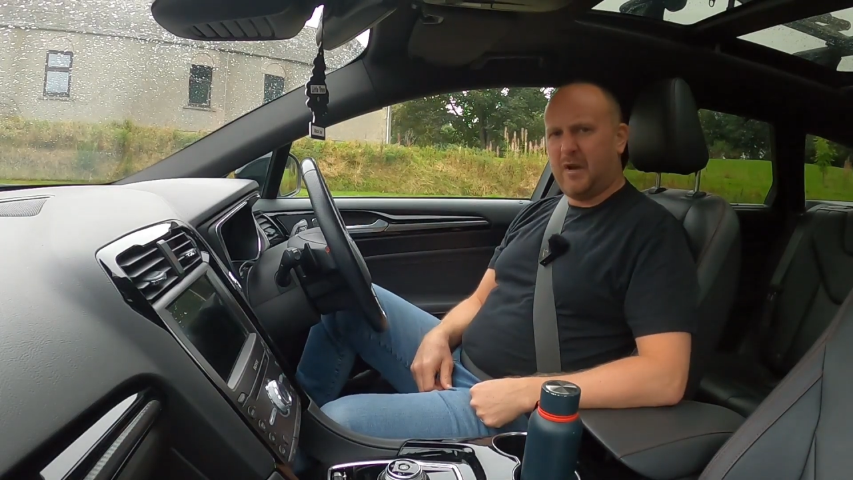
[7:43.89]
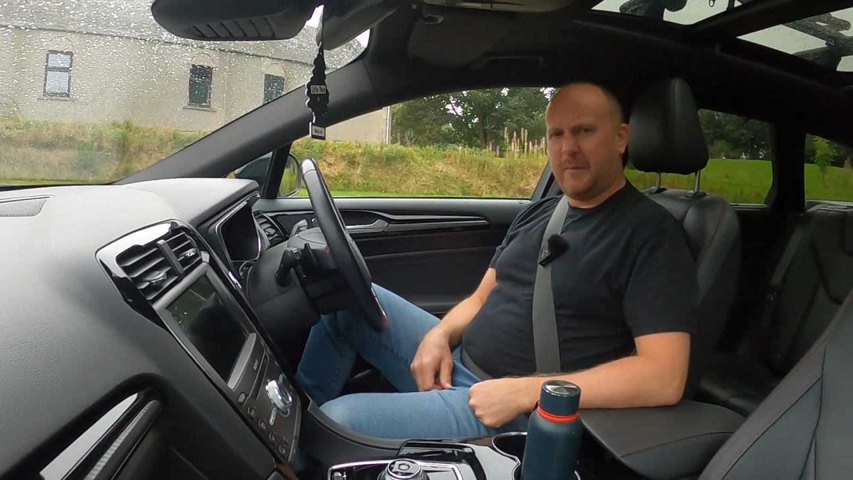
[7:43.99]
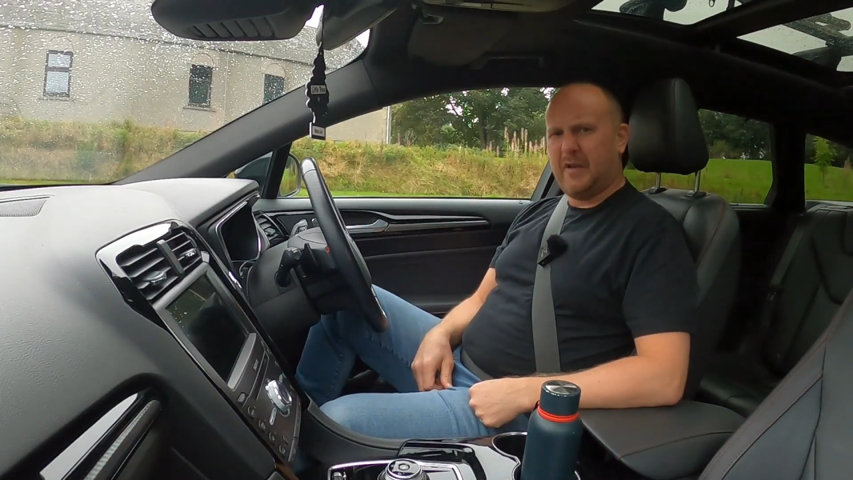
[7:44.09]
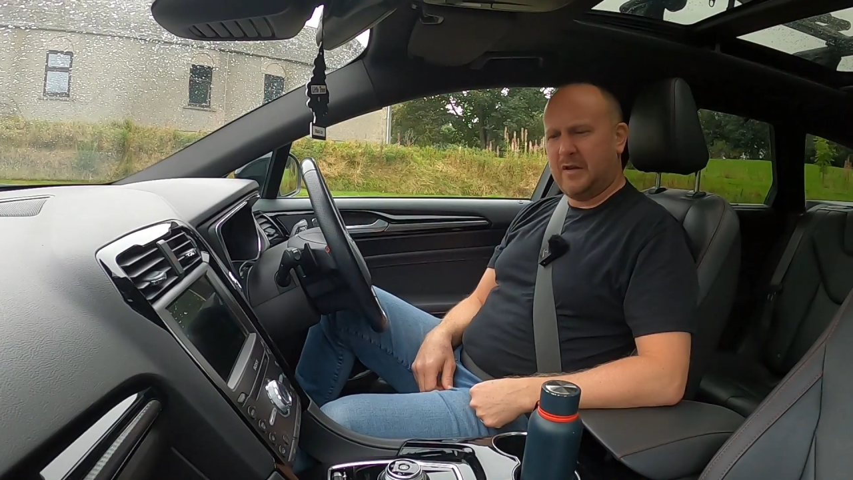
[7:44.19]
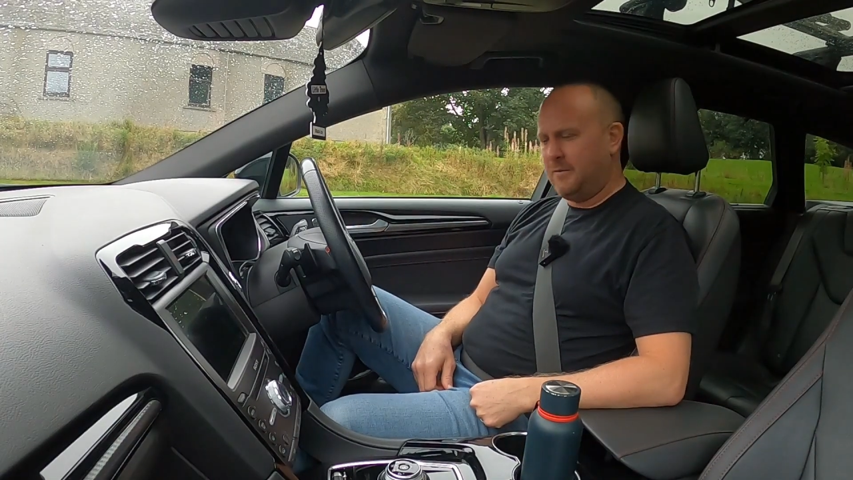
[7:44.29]
my
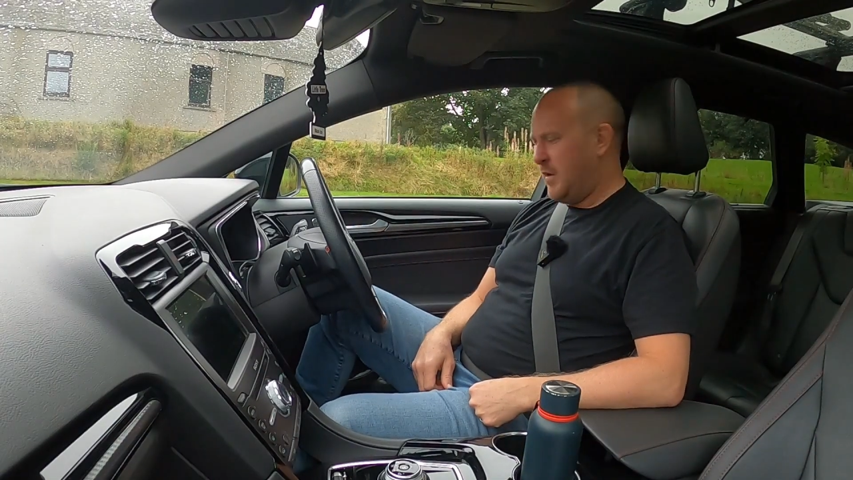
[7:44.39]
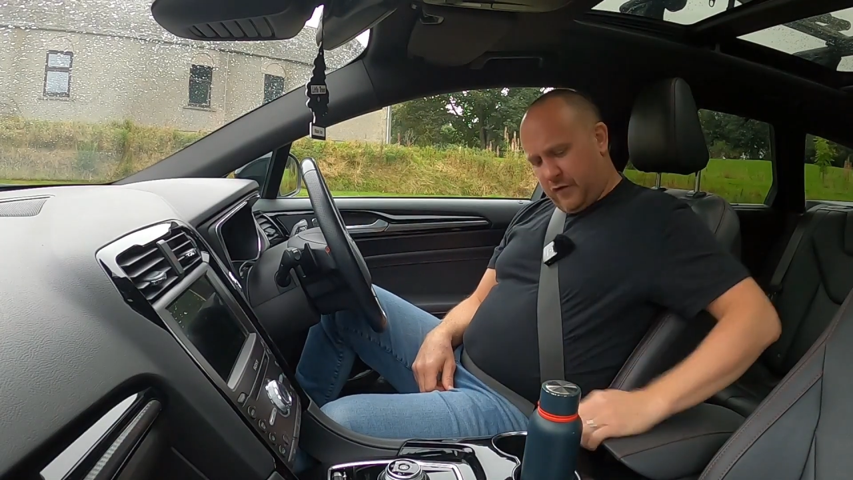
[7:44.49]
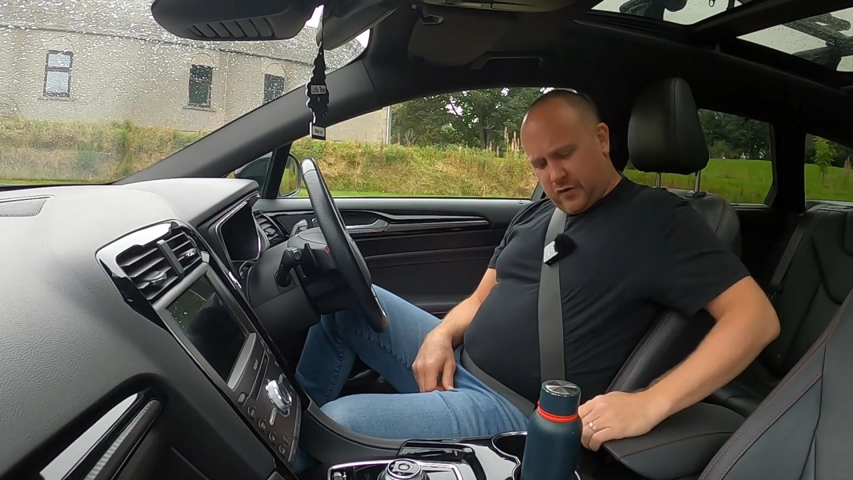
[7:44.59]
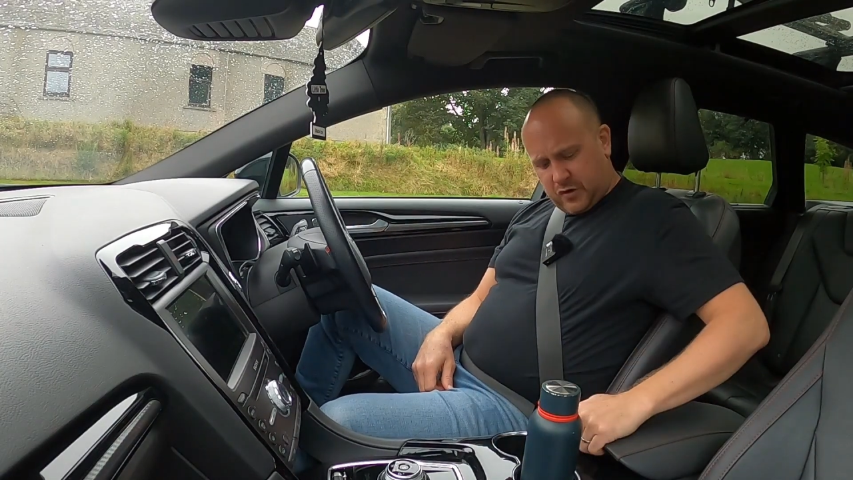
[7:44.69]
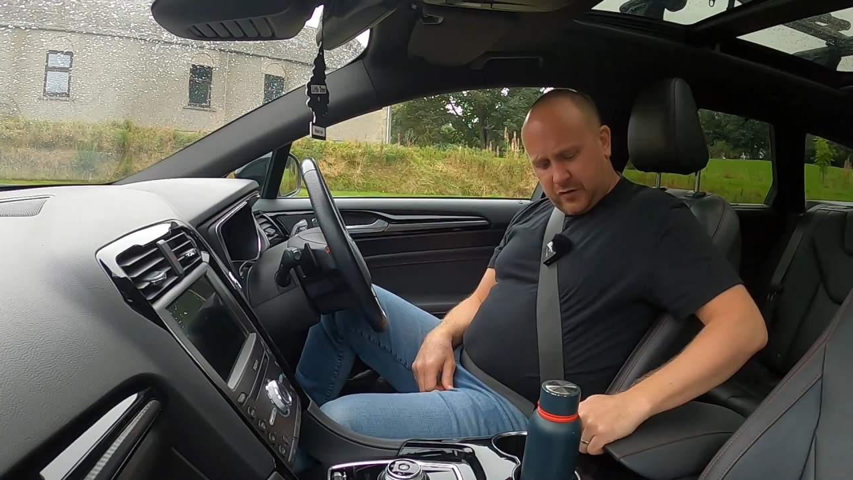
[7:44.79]
opinion.
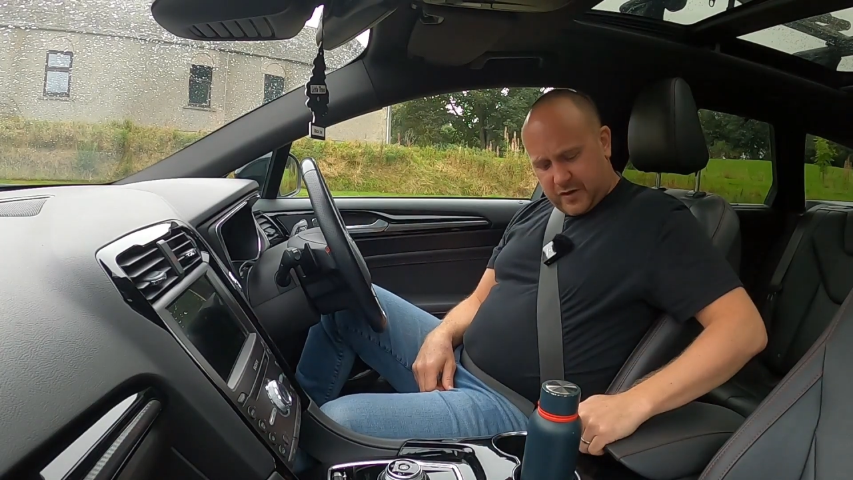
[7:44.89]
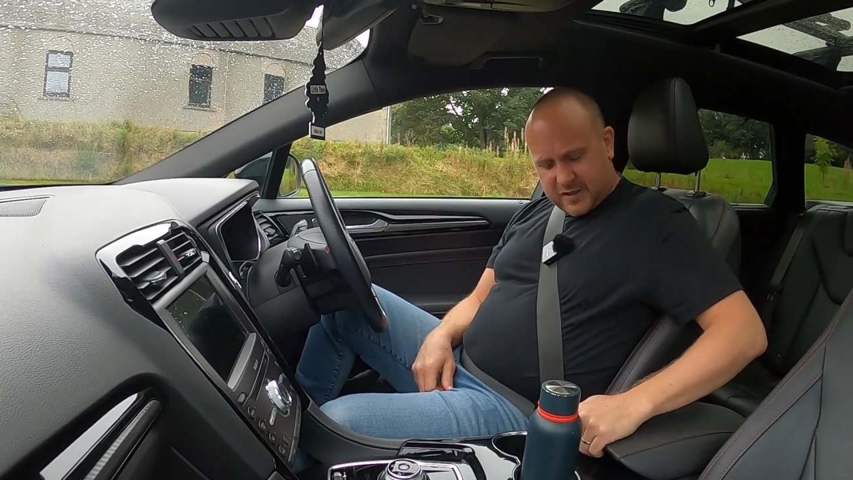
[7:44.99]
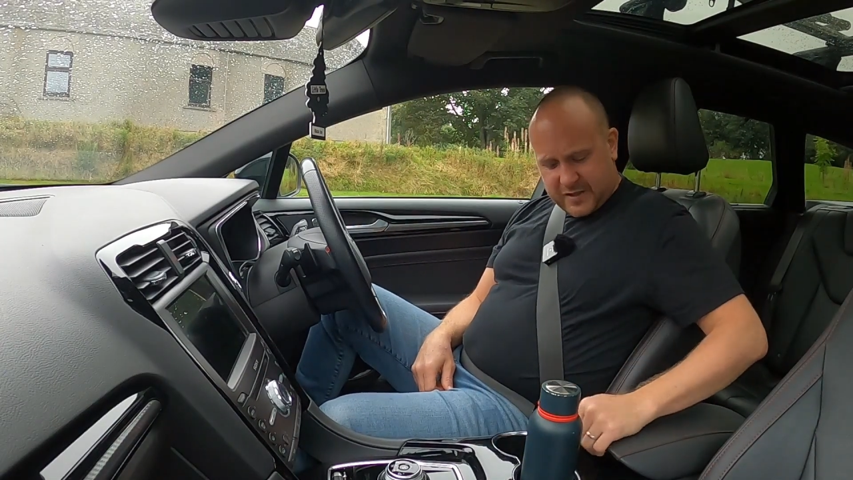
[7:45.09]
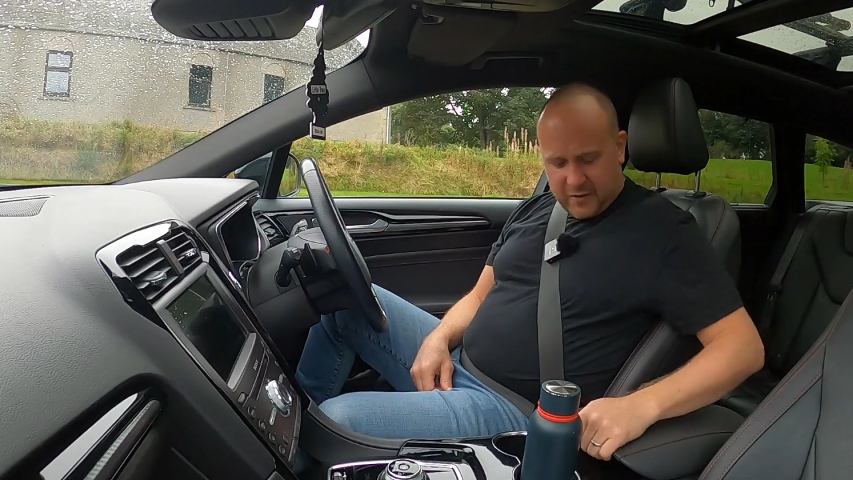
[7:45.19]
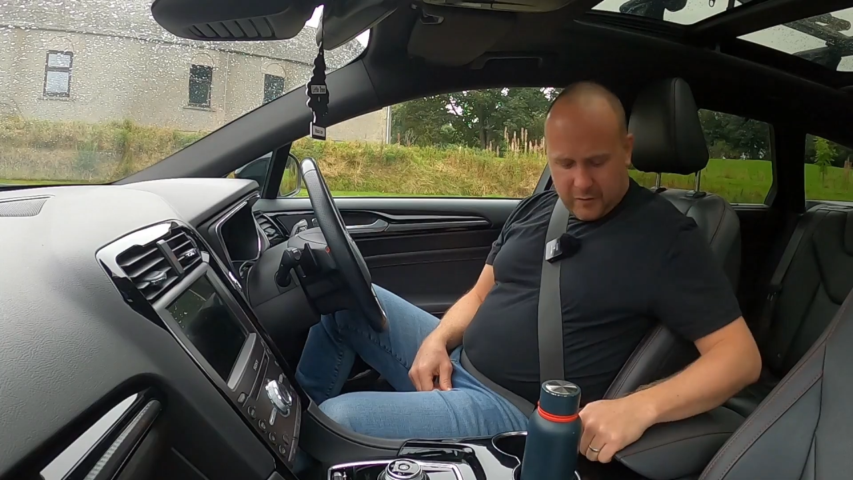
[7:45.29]
You've also got the
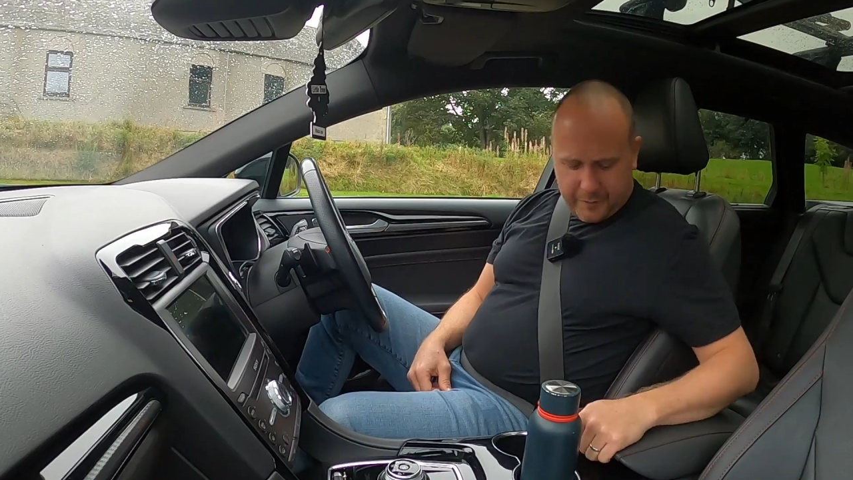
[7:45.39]
center